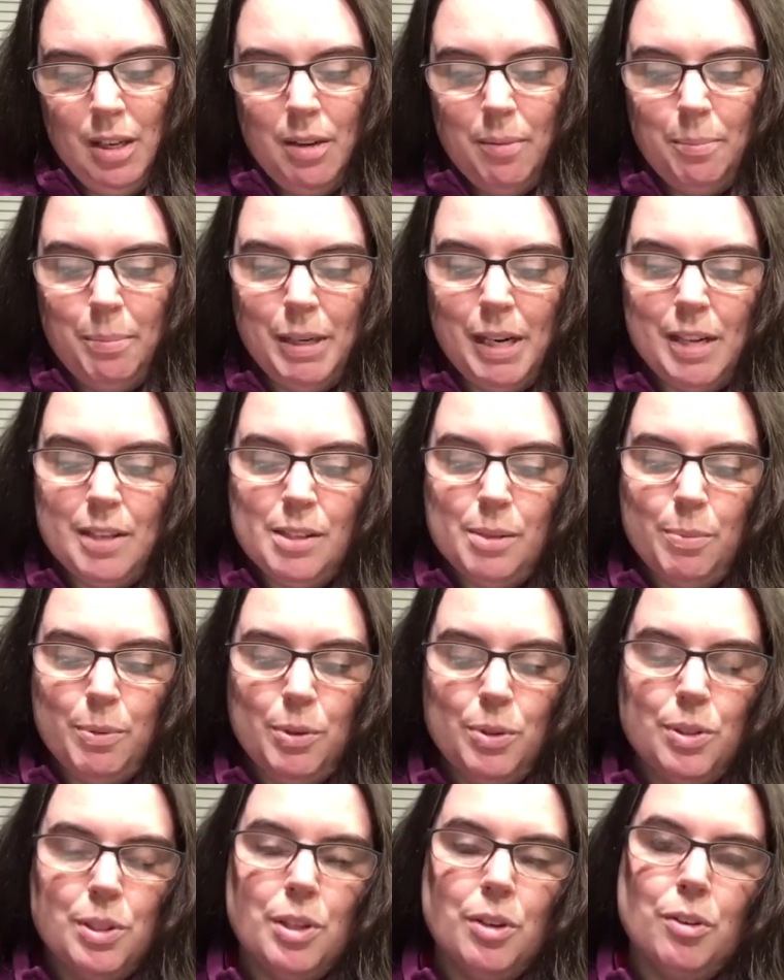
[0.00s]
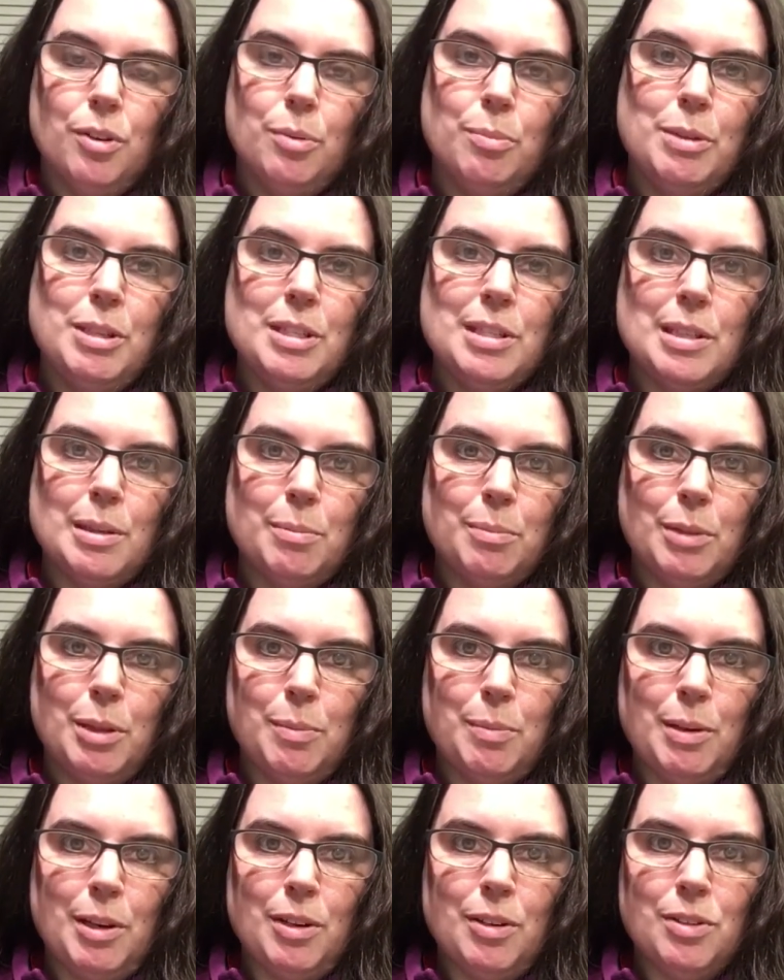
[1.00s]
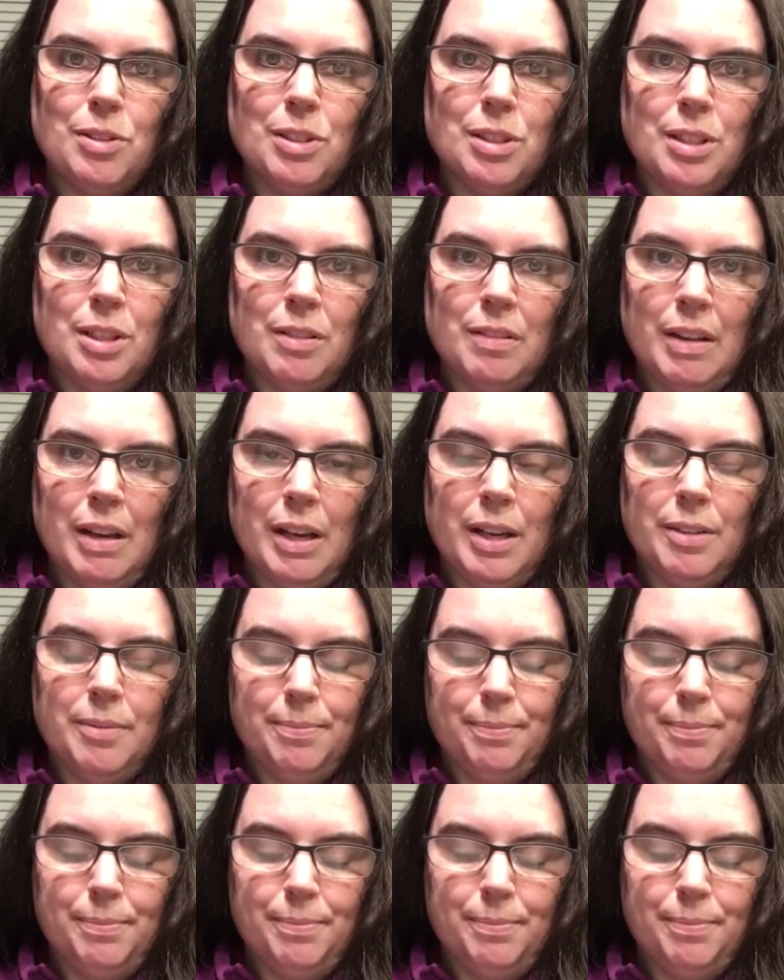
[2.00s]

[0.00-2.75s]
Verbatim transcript: But I suppose there could be some comparison in that.